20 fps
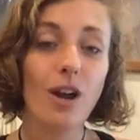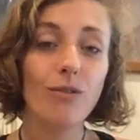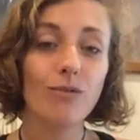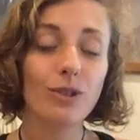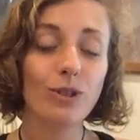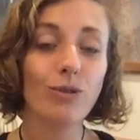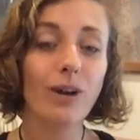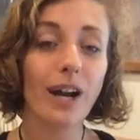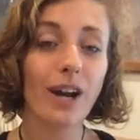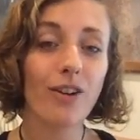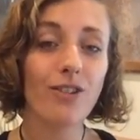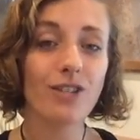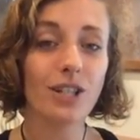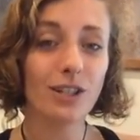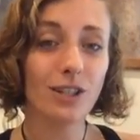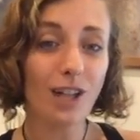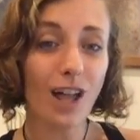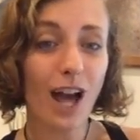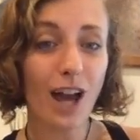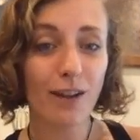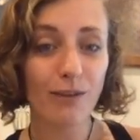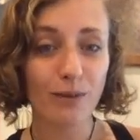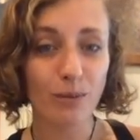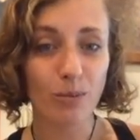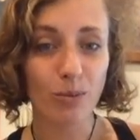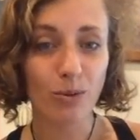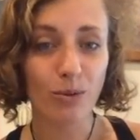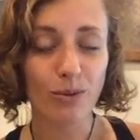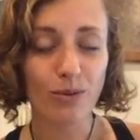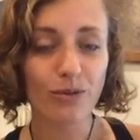requires a lot of
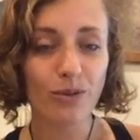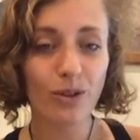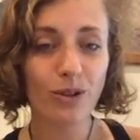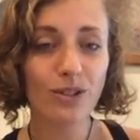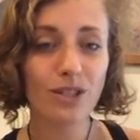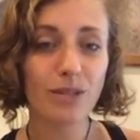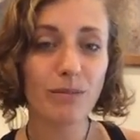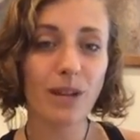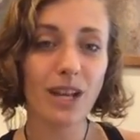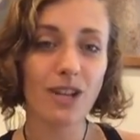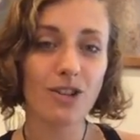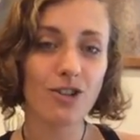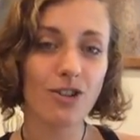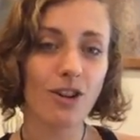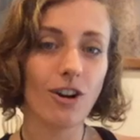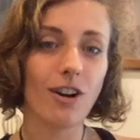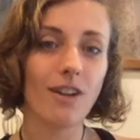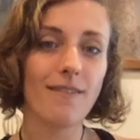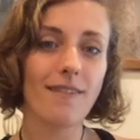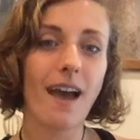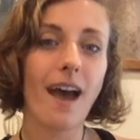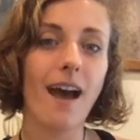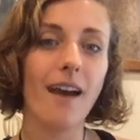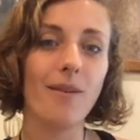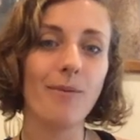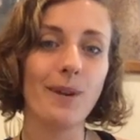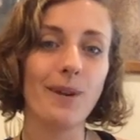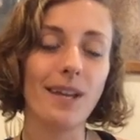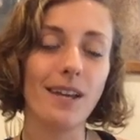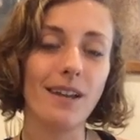approval to make sure that
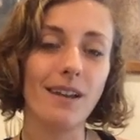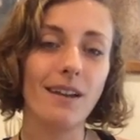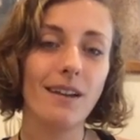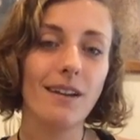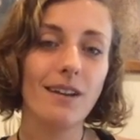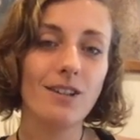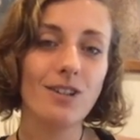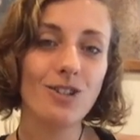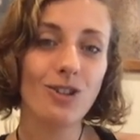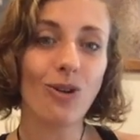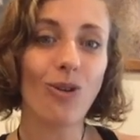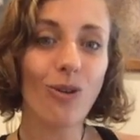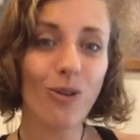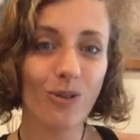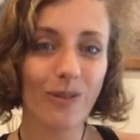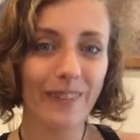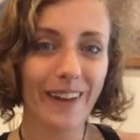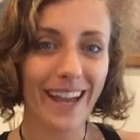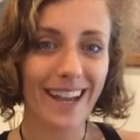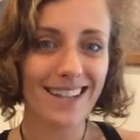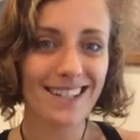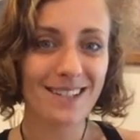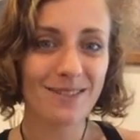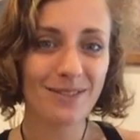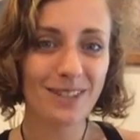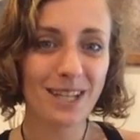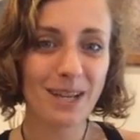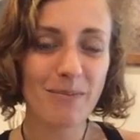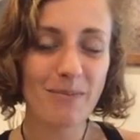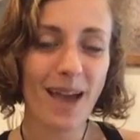we don't
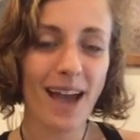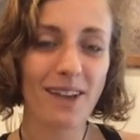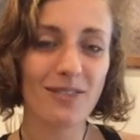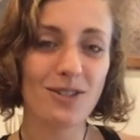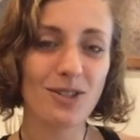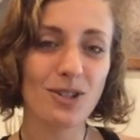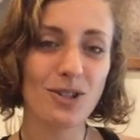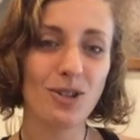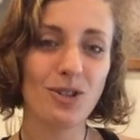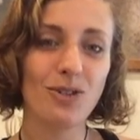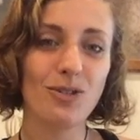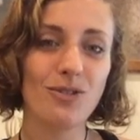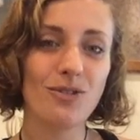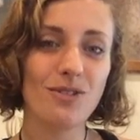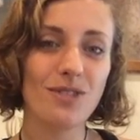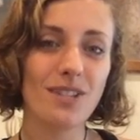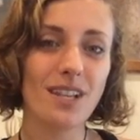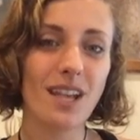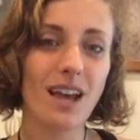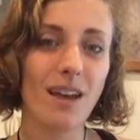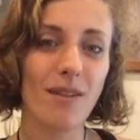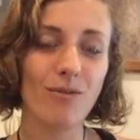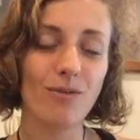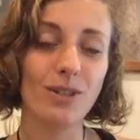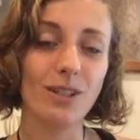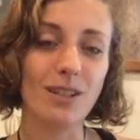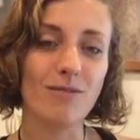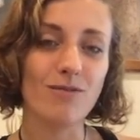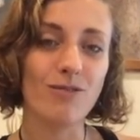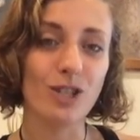negatively impact the turtles and
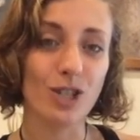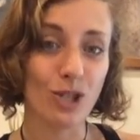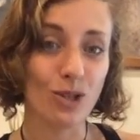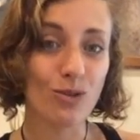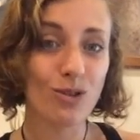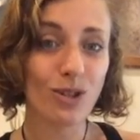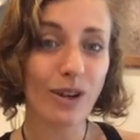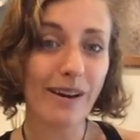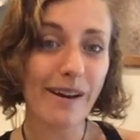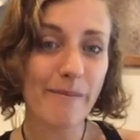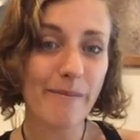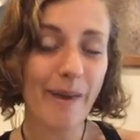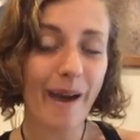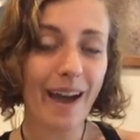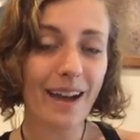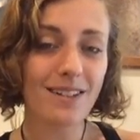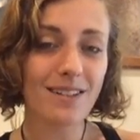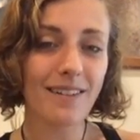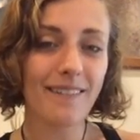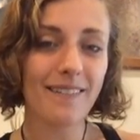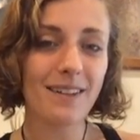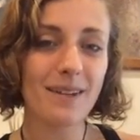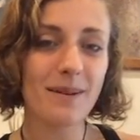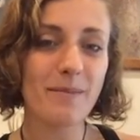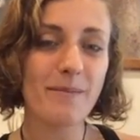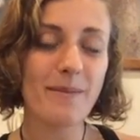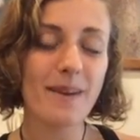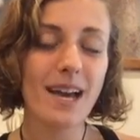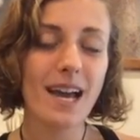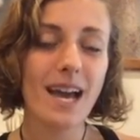really reduce our impact on them,